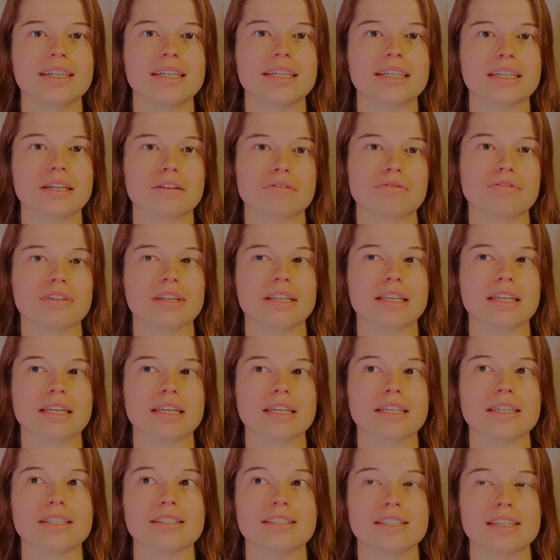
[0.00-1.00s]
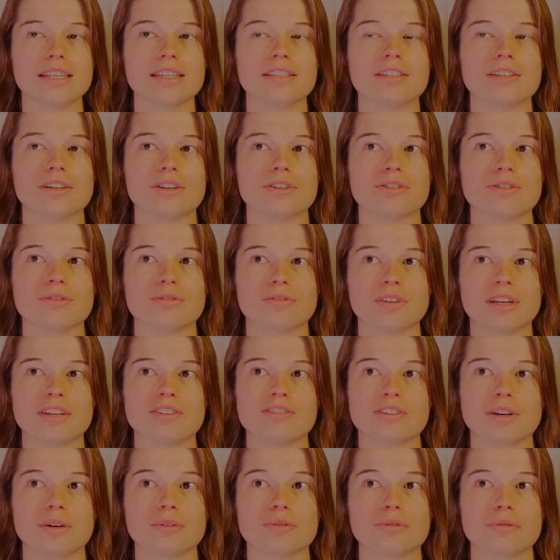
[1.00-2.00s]
And I feel like it's easier to
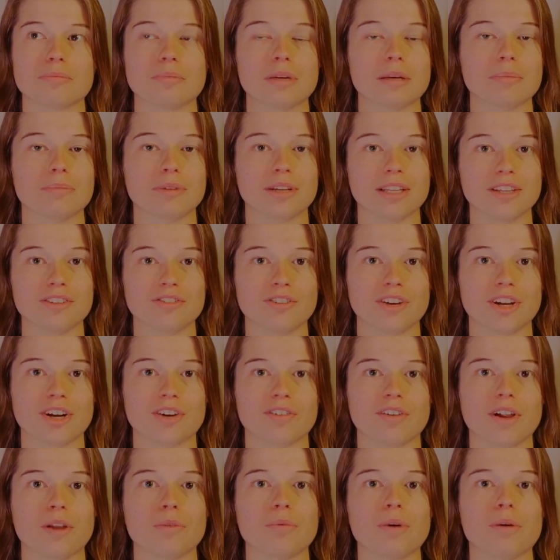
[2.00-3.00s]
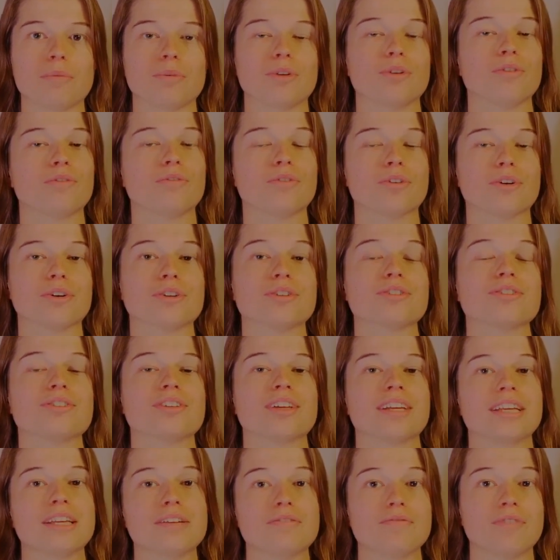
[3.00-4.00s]
reach out to people in general when you first
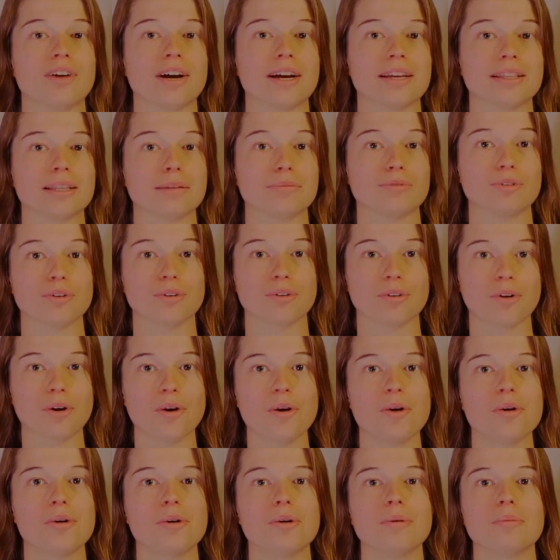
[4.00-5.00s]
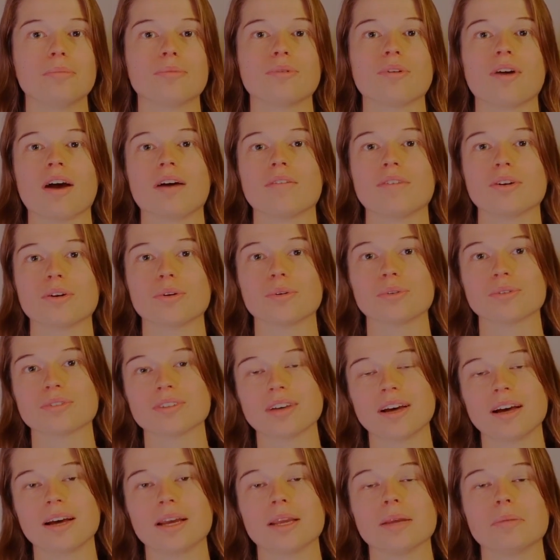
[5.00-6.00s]
invite them to your home, you have a good
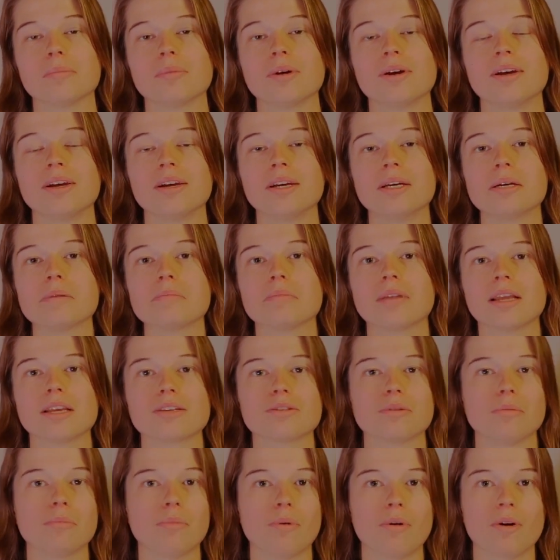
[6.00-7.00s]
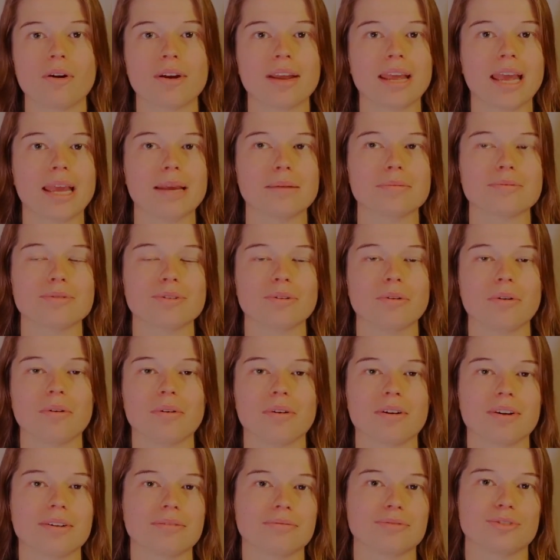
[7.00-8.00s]
time, play some board games
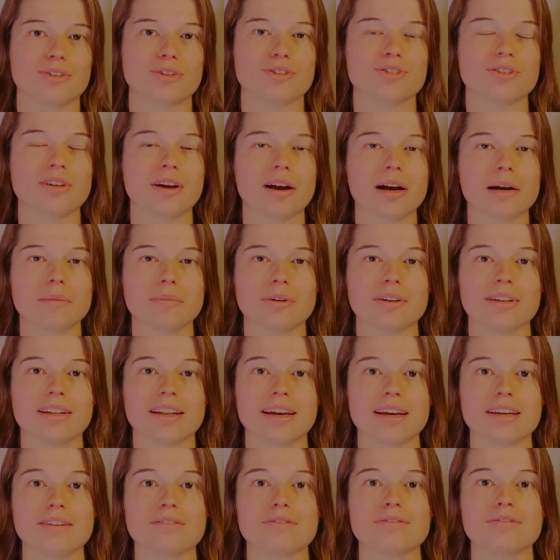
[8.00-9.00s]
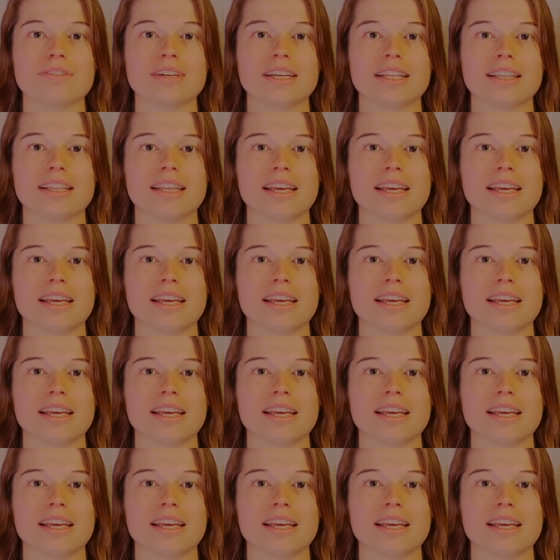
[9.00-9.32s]
or just talk about life, and